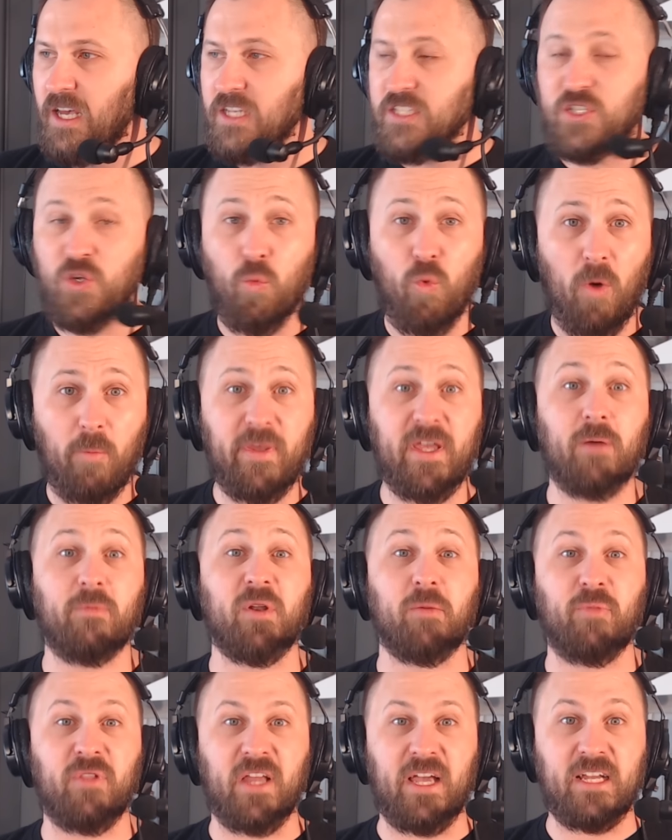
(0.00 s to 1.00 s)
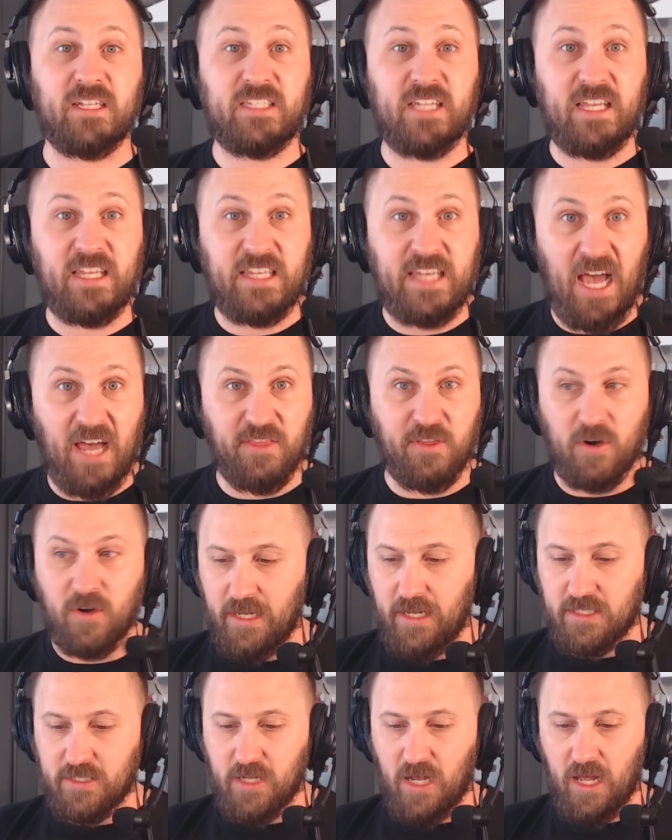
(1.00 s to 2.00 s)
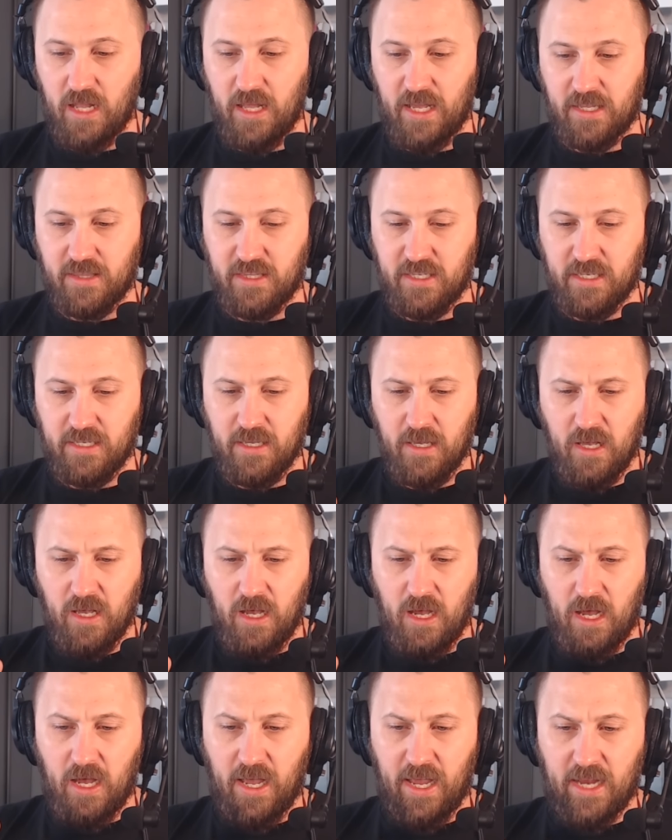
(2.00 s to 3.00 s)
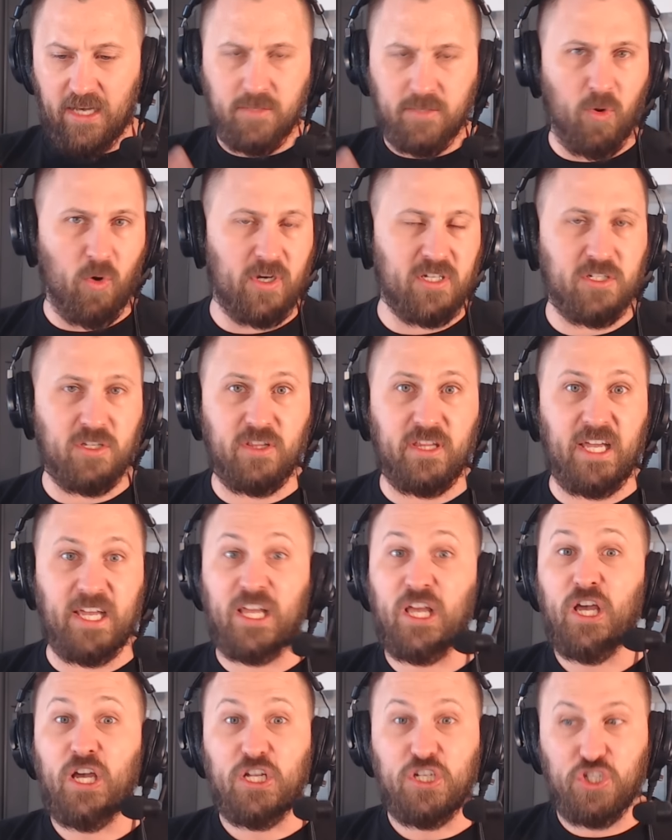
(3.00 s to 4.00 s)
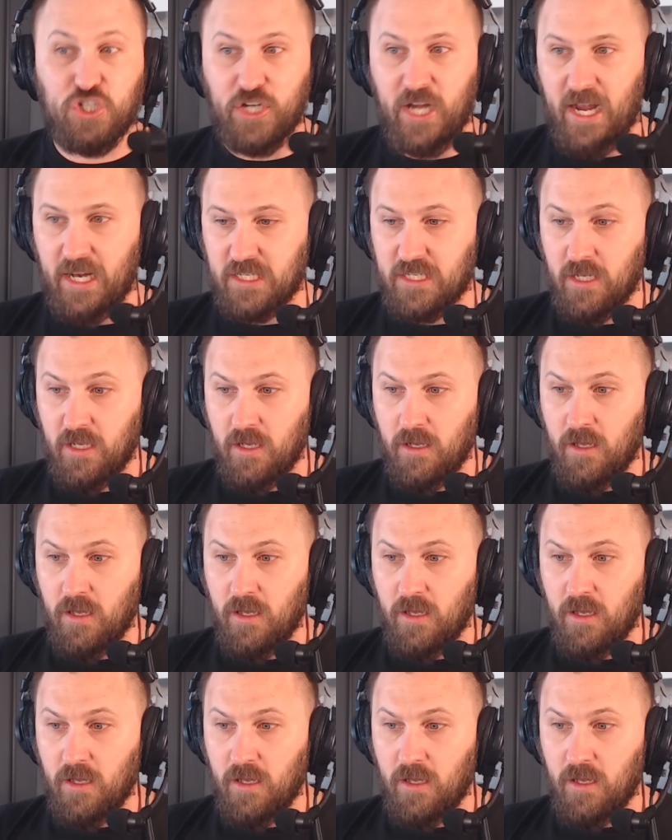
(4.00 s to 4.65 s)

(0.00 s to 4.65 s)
So we'll be able to play it together. It's got like the exploration thing, checked.